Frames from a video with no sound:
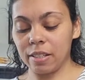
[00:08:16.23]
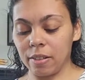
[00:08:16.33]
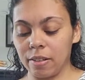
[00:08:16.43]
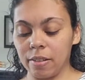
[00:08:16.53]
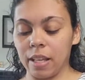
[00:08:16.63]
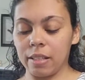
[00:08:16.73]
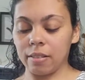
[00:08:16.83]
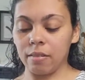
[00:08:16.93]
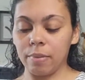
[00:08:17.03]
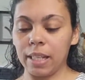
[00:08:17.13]
so that's
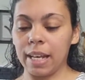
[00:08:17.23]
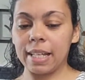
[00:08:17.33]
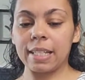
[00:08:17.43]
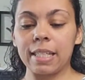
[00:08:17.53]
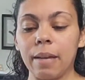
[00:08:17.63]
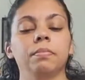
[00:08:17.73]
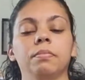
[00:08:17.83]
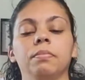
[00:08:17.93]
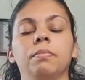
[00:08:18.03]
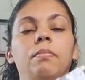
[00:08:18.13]
gonna be the next step.
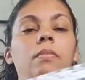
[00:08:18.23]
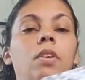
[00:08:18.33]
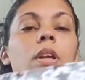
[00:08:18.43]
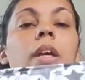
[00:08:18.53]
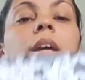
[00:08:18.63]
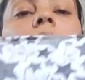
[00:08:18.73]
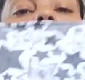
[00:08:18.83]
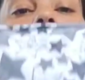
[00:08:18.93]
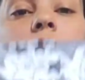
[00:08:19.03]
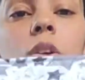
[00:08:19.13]
Okay, I
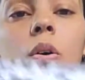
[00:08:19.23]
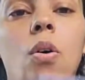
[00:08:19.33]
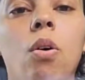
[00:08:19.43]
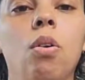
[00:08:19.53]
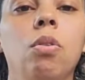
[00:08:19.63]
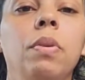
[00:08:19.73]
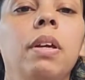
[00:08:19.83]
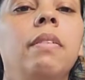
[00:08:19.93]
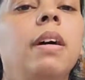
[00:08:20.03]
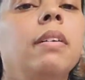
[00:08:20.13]
did sew all the way
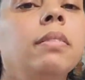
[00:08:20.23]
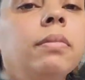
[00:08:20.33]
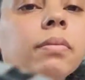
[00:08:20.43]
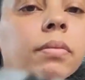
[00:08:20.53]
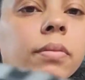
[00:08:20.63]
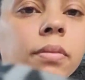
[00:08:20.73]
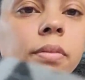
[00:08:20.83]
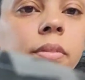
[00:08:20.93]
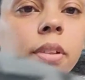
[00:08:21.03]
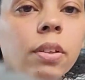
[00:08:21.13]
around.
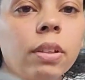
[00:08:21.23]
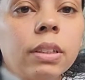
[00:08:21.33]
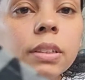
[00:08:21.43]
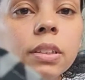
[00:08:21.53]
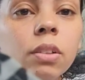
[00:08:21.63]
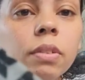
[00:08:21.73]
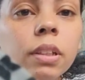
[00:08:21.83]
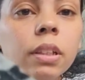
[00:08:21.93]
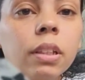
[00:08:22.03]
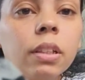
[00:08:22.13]
You can see over
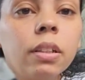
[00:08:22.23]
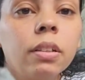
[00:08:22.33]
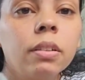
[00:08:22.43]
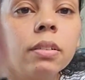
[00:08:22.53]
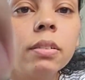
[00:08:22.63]
here.